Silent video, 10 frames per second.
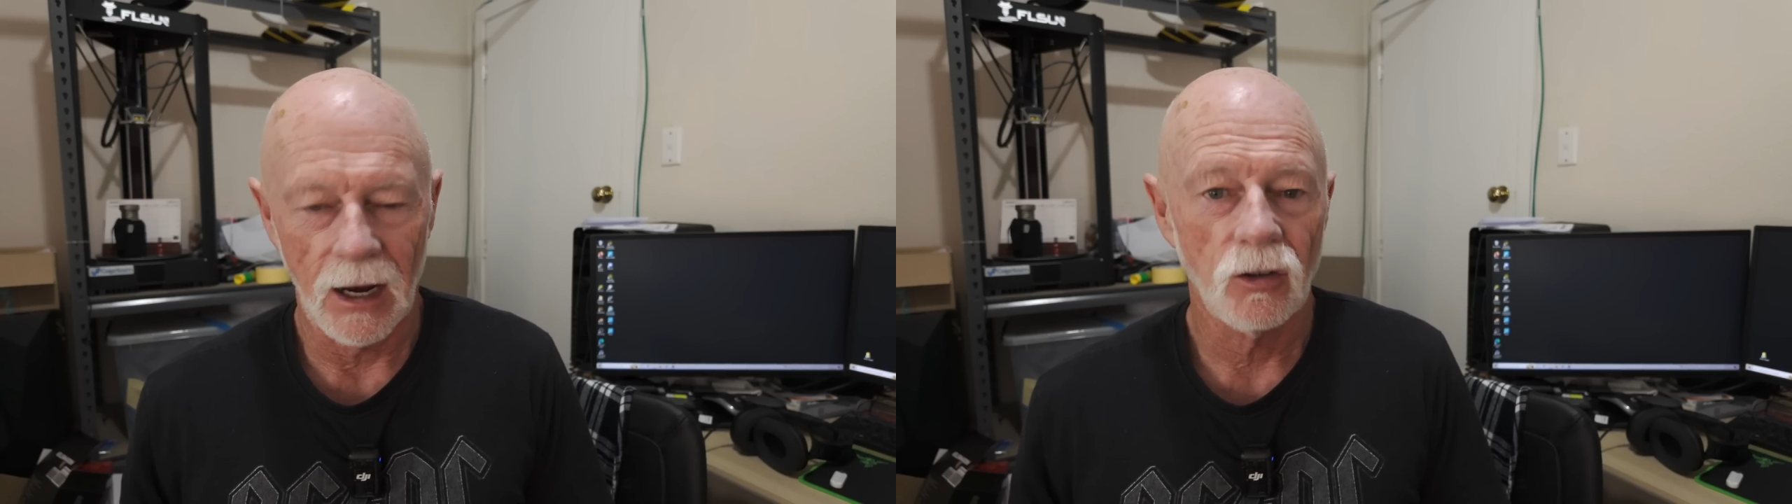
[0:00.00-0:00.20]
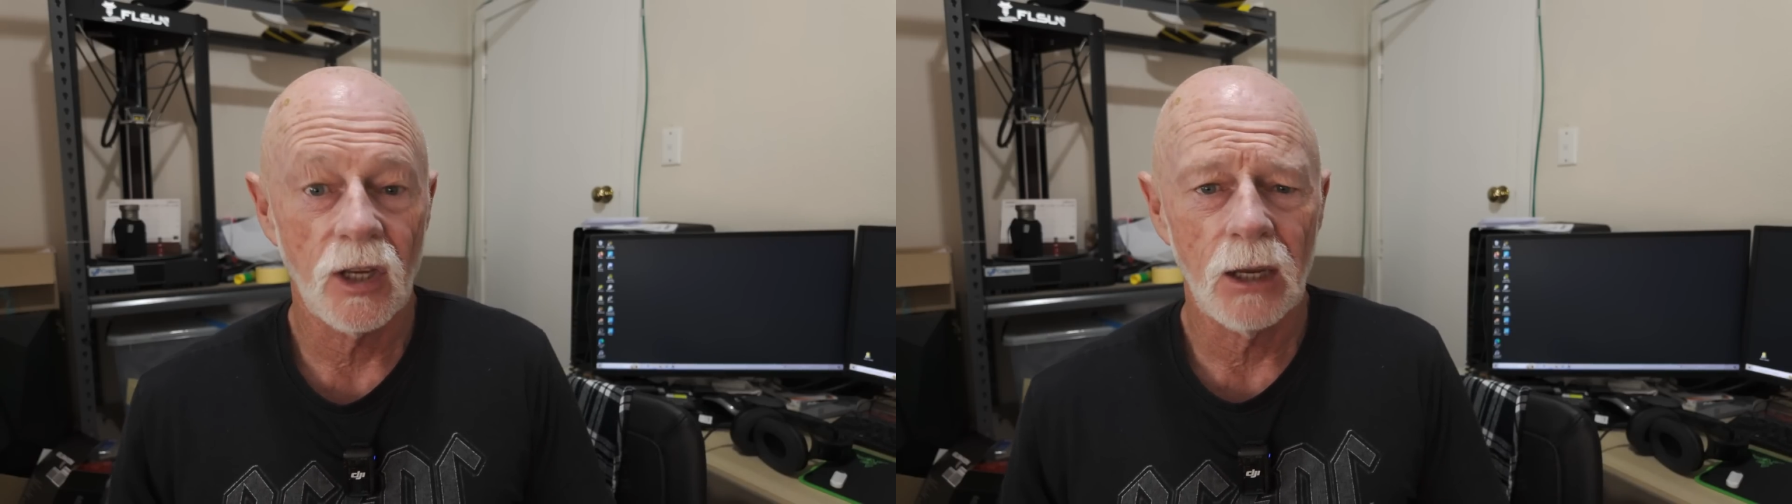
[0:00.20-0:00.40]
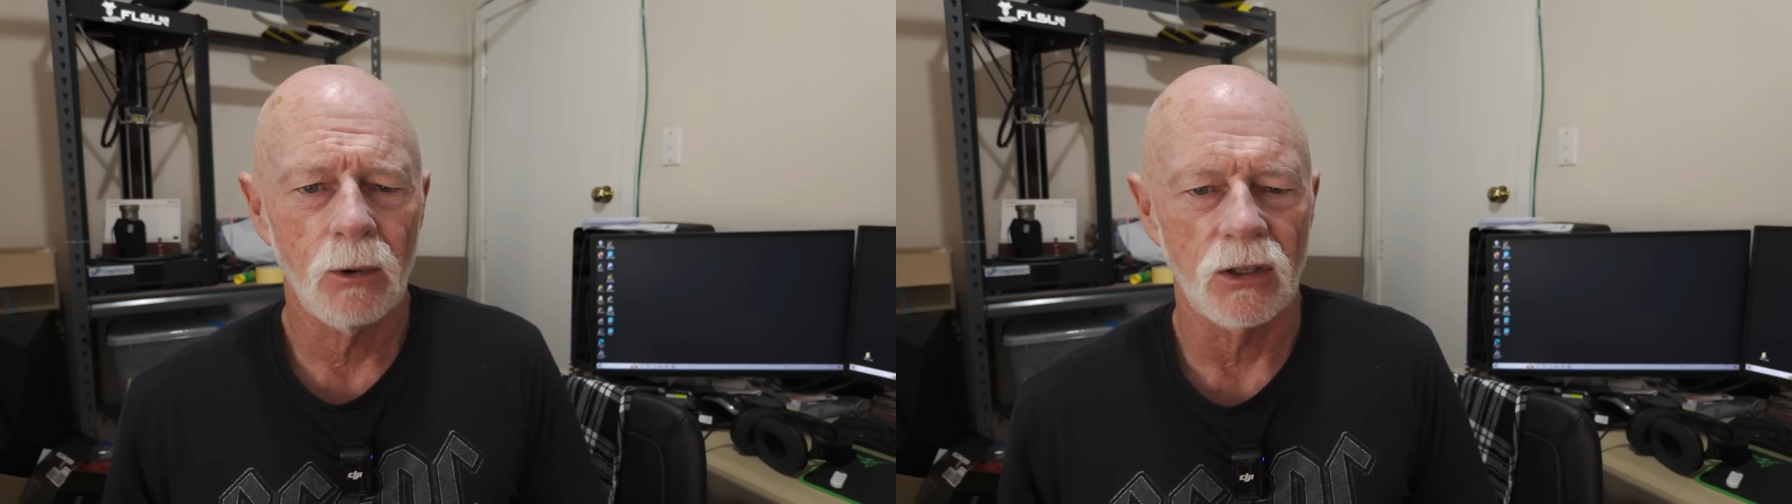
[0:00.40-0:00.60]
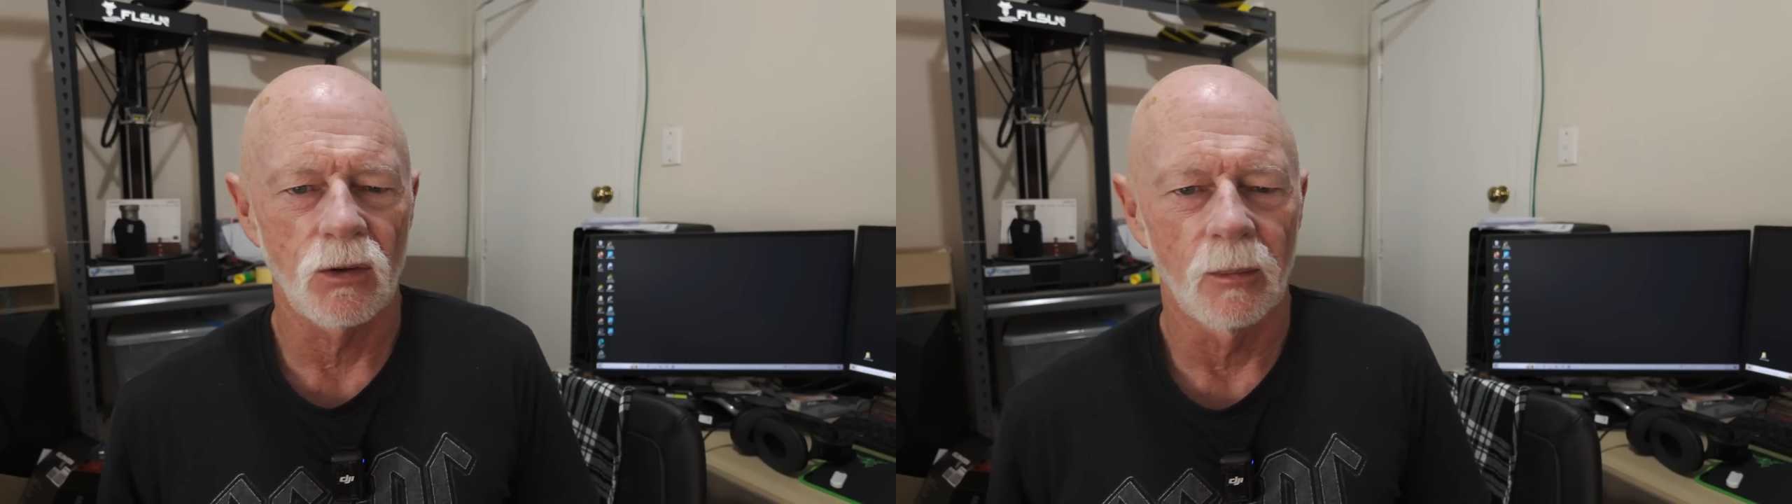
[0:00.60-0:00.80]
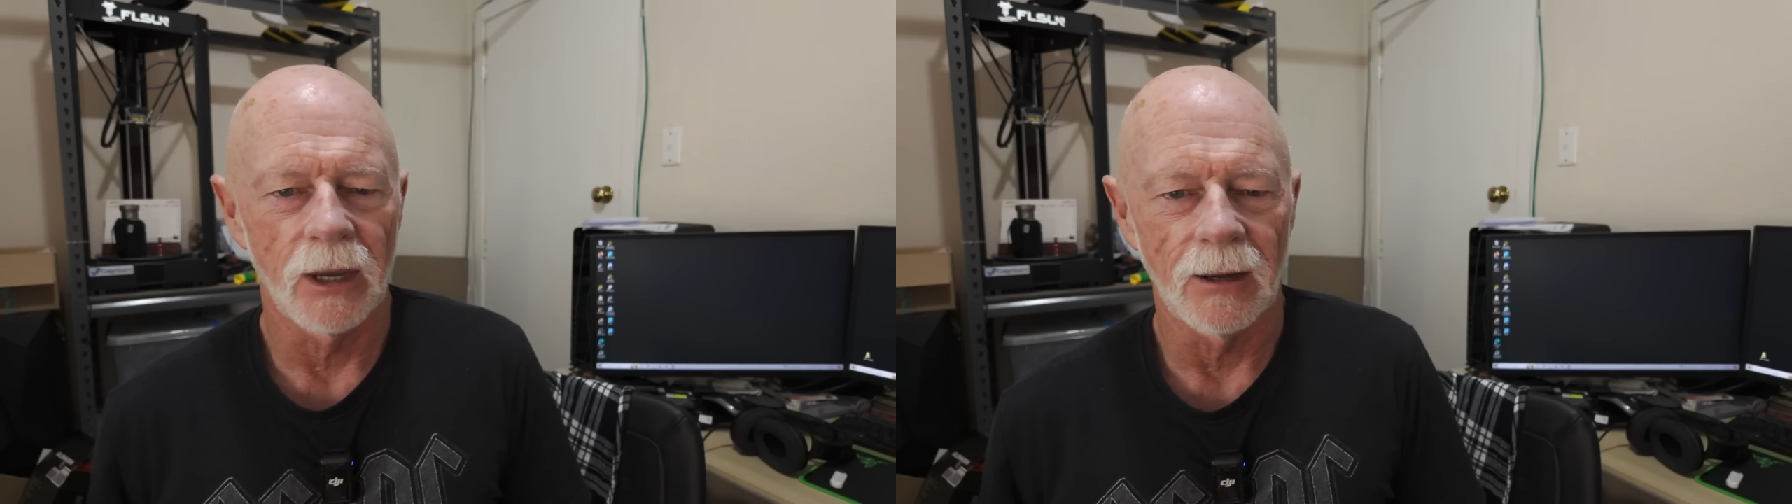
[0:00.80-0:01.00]
And I'll tell you what
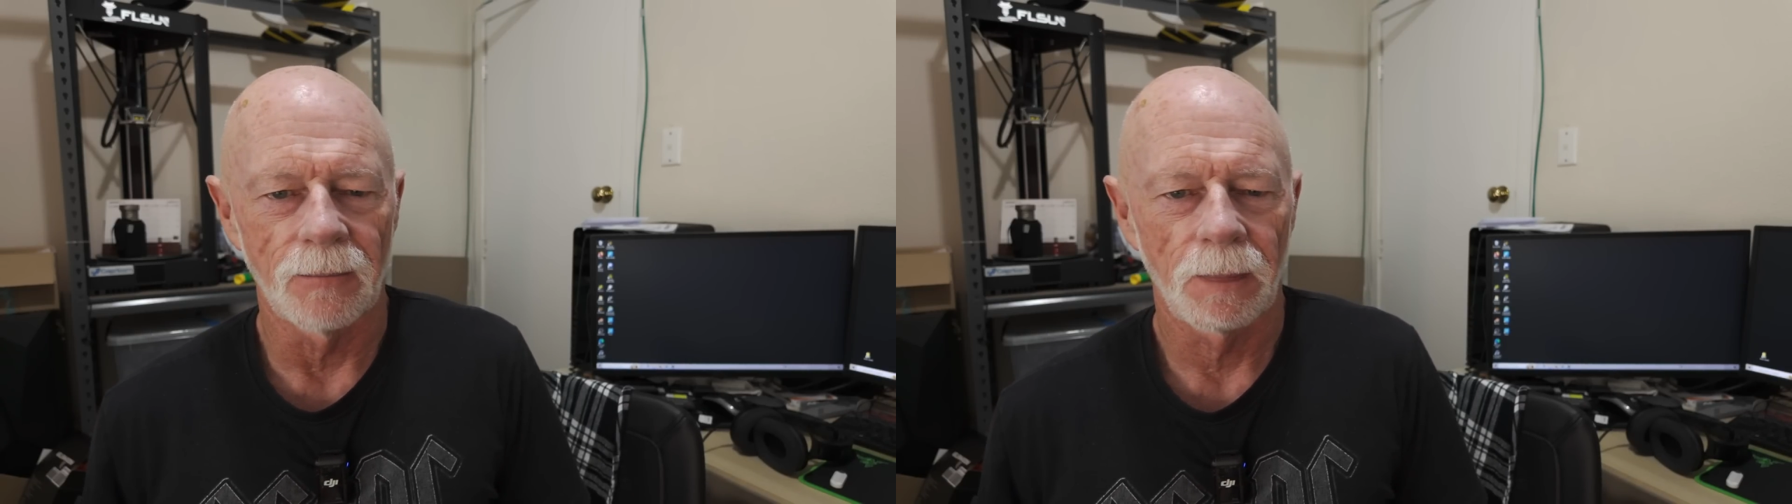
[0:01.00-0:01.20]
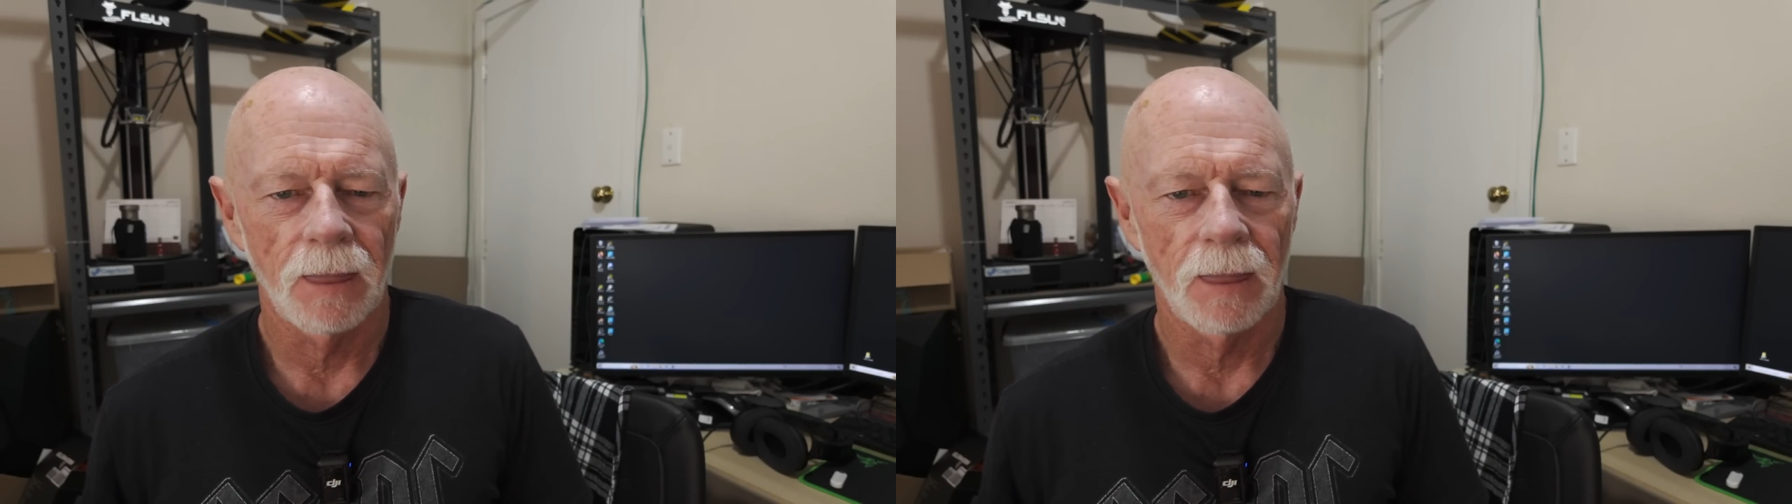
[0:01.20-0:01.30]
it's all about.